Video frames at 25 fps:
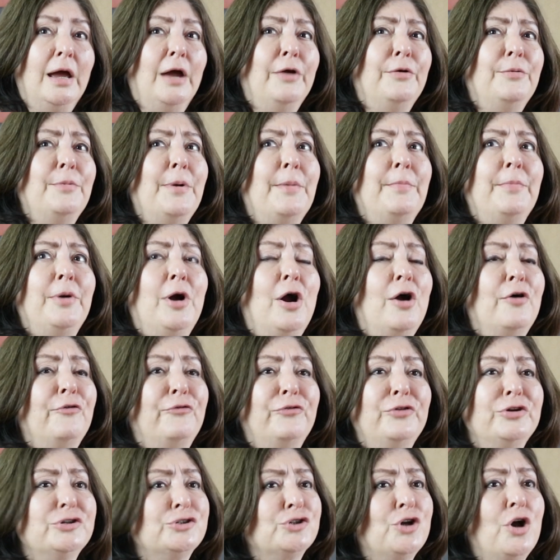I, I remember
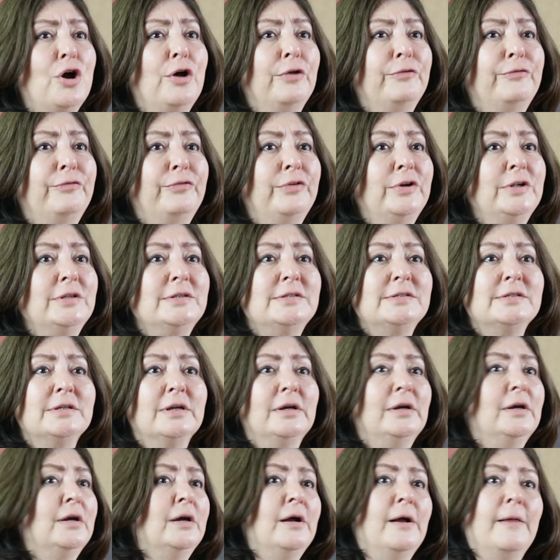our first
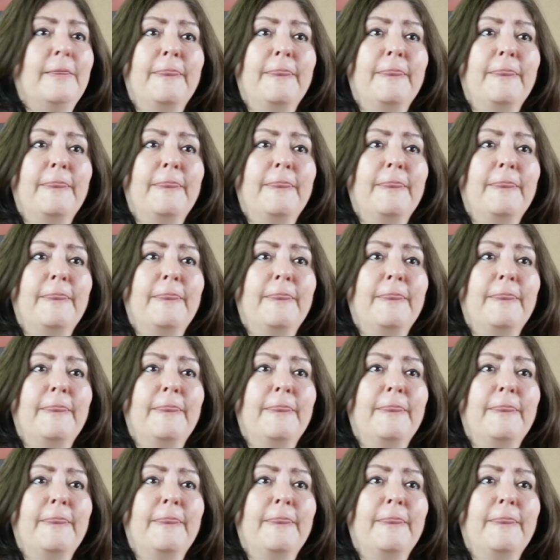conference,